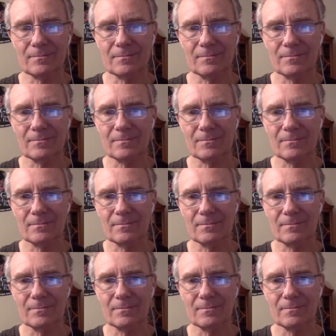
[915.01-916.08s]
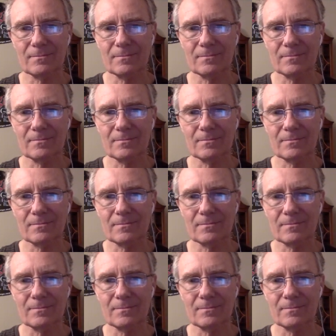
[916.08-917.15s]

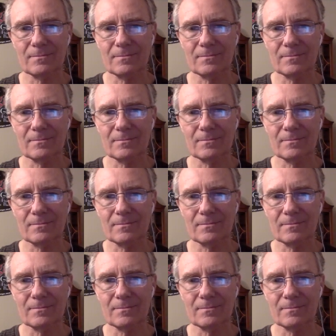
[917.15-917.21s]
The person shown says nothing.